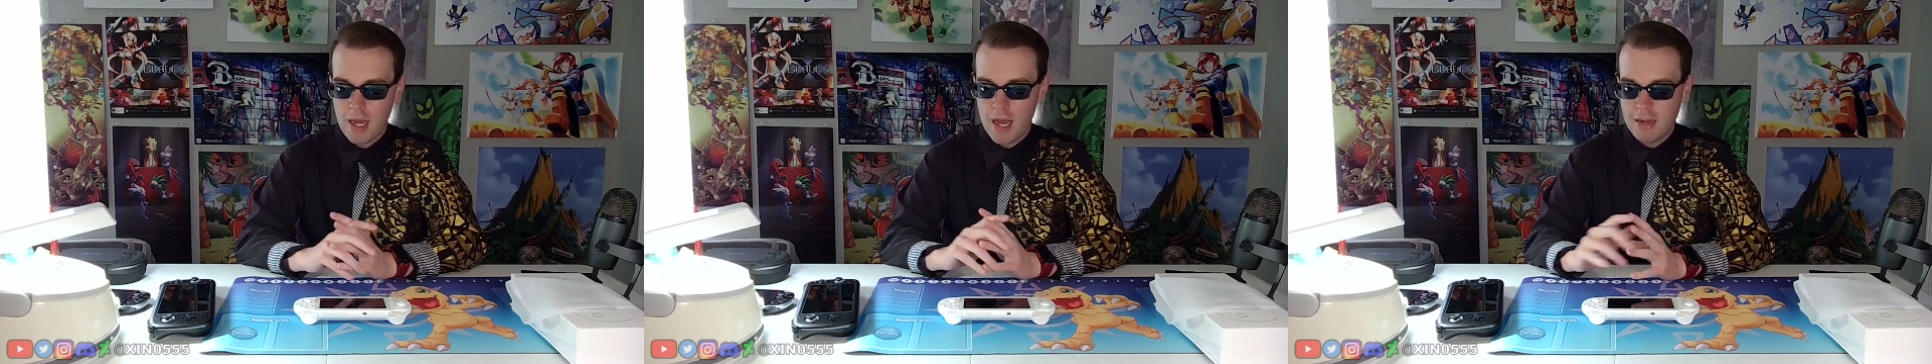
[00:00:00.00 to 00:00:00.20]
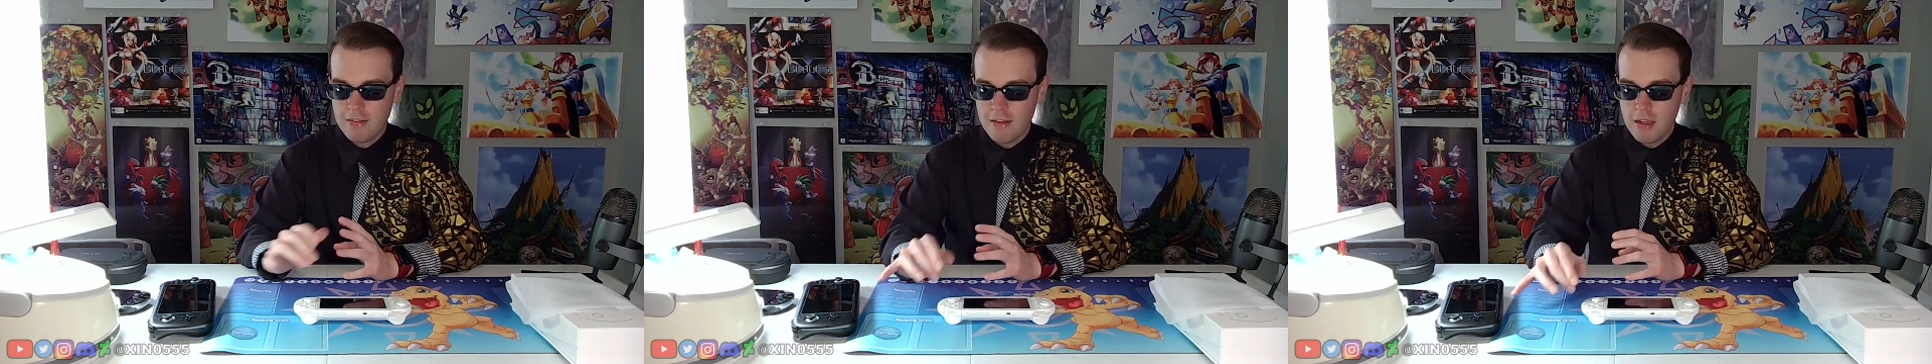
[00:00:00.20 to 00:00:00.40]

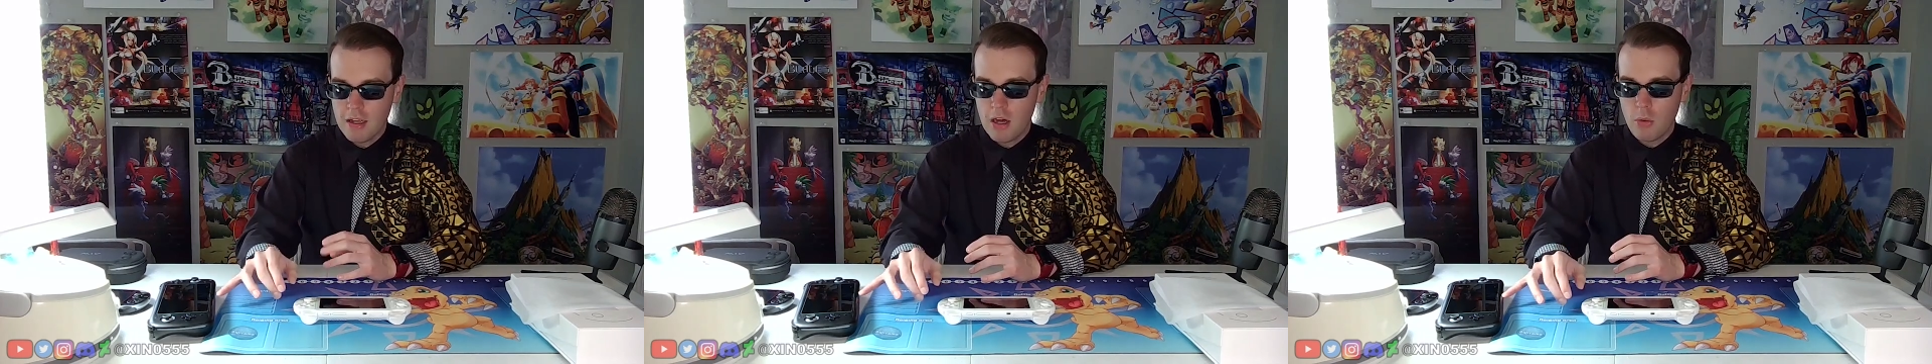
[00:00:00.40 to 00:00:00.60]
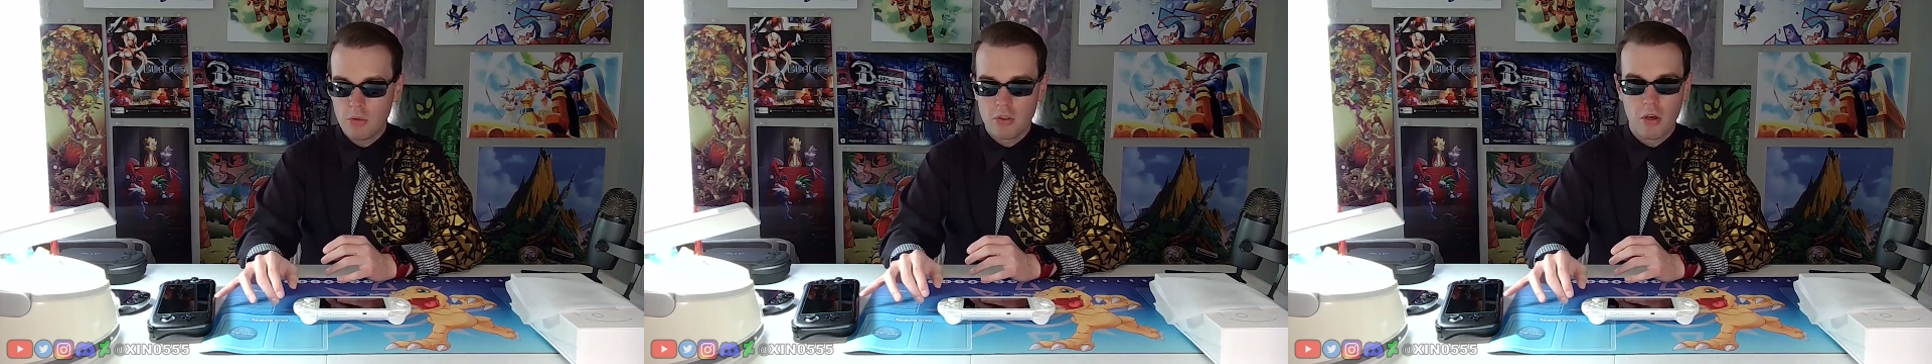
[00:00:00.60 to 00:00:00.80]
I'd say
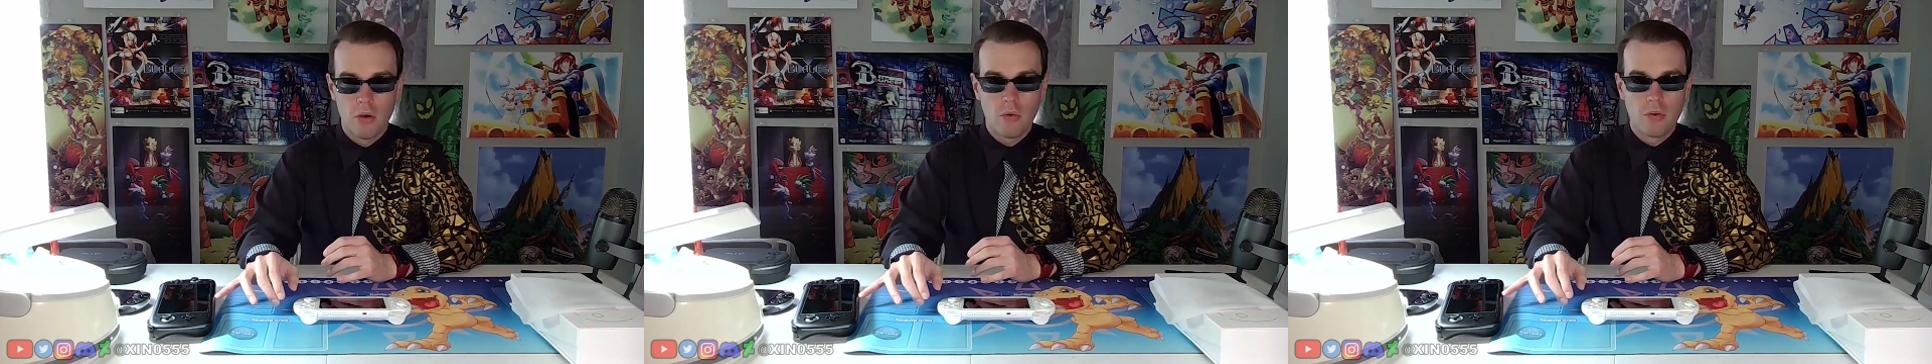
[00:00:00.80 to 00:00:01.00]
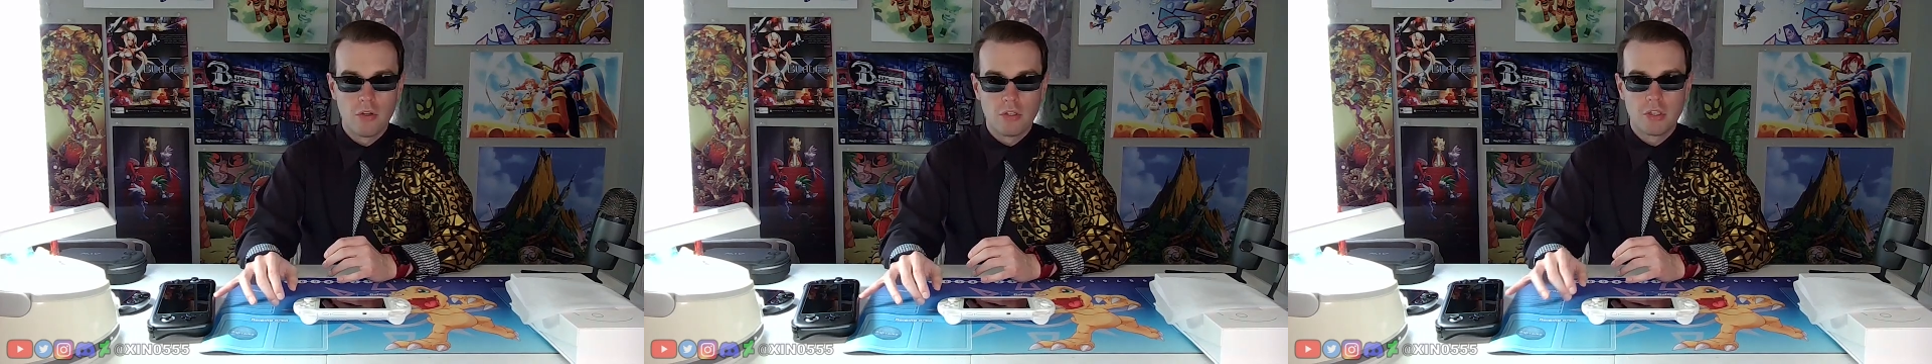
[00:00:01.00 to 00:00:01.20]
go with the
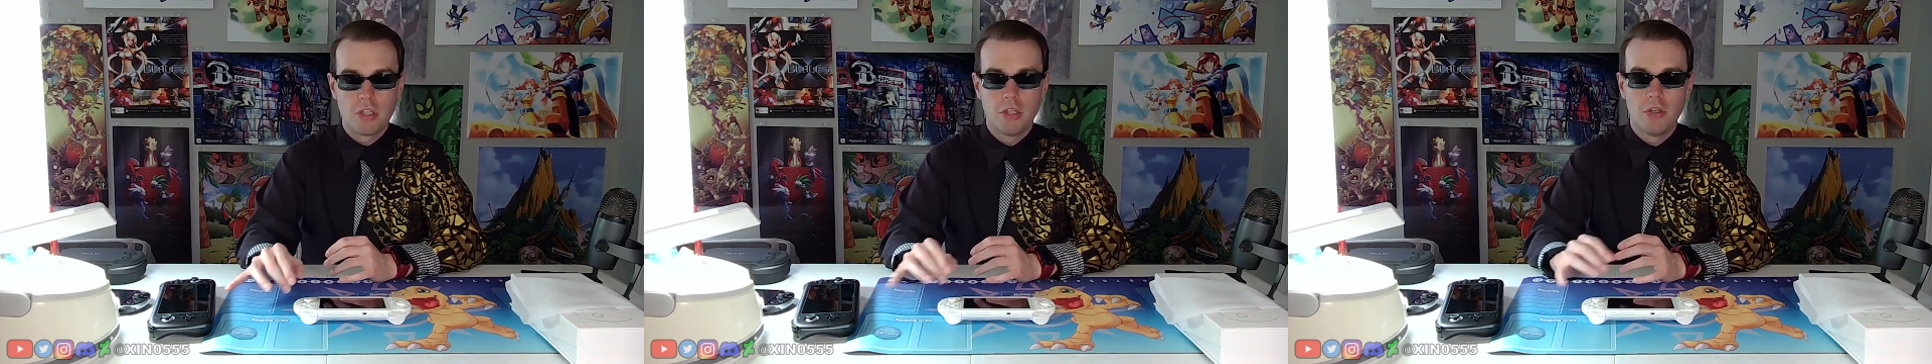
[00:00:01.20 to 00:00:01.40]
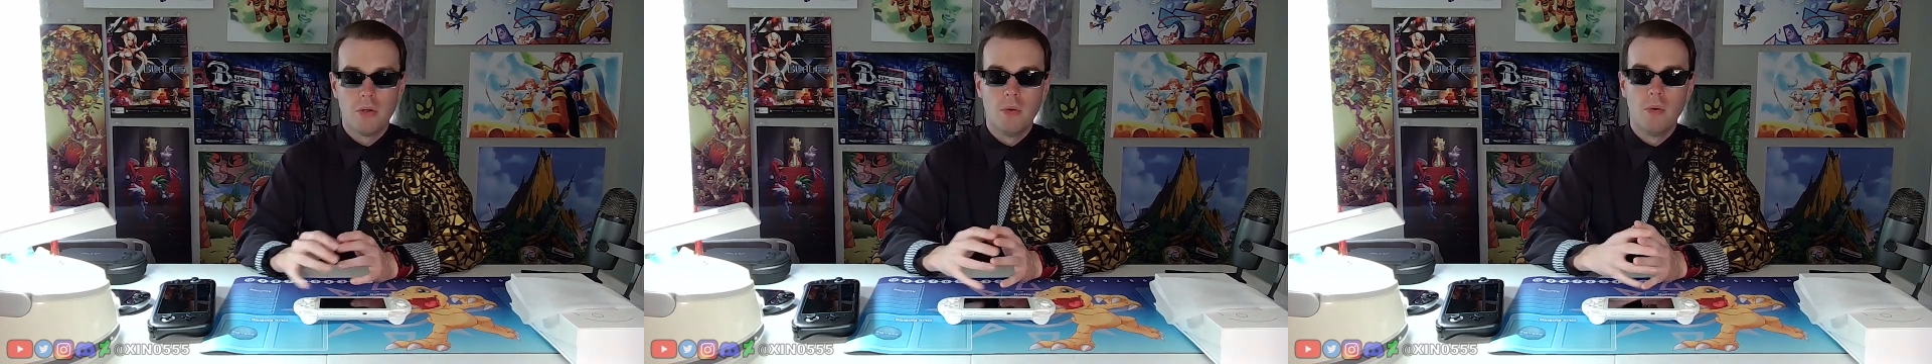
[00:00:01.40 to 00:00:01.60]
Odin
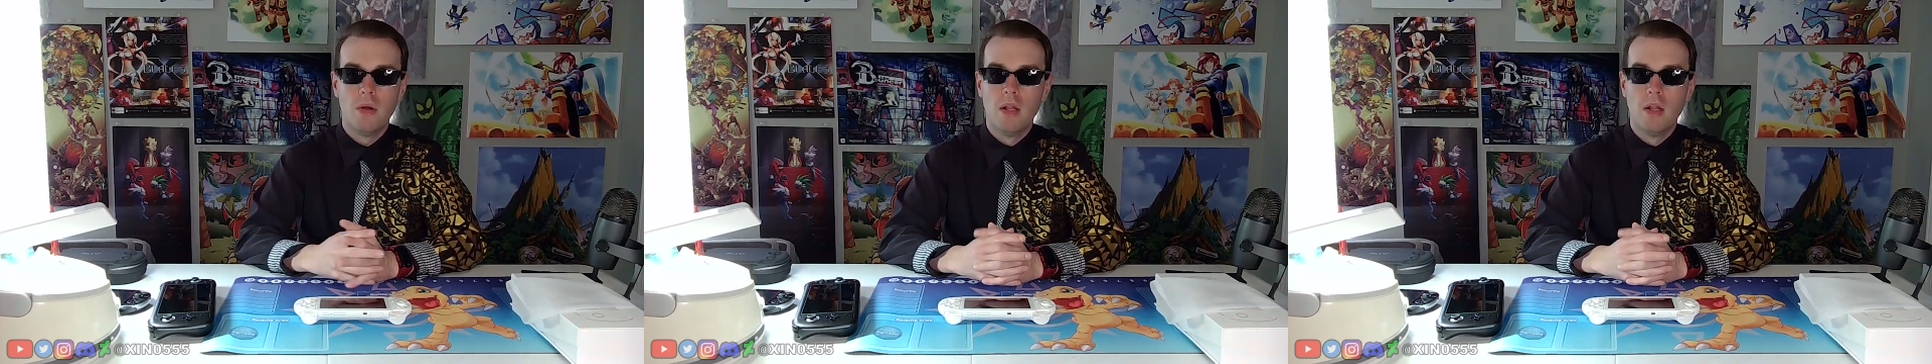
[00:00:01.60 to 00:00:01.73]
2,